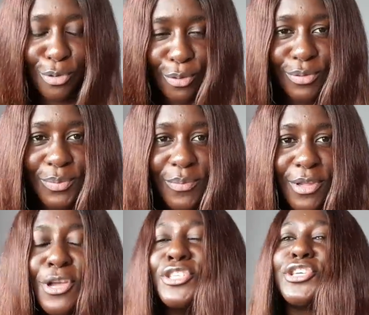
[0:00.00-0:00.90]
go.
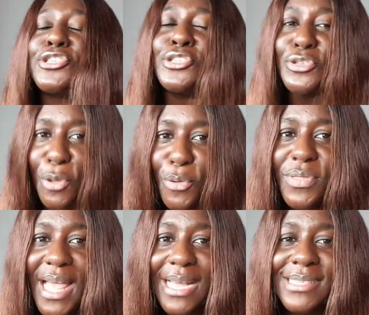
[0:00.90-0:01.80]
Just know
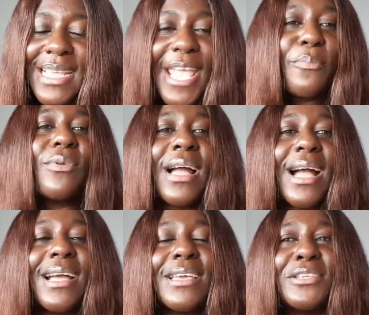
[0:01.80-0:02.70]
that
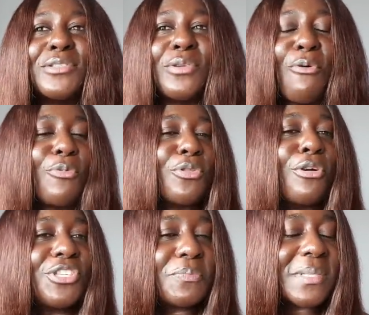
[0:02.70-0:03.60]
Ebuka is not
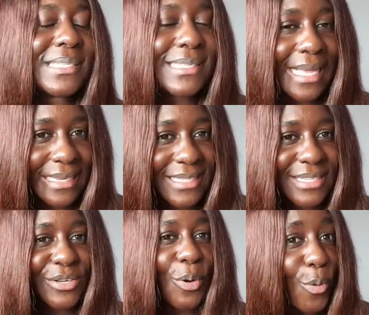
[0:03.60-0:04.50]

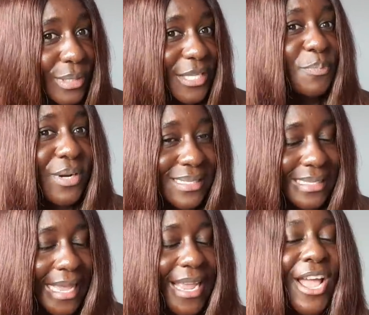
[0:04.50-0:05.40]
100% the only
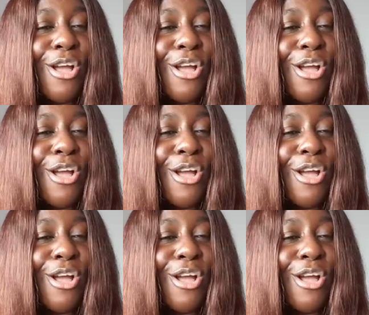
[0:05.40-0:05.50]
person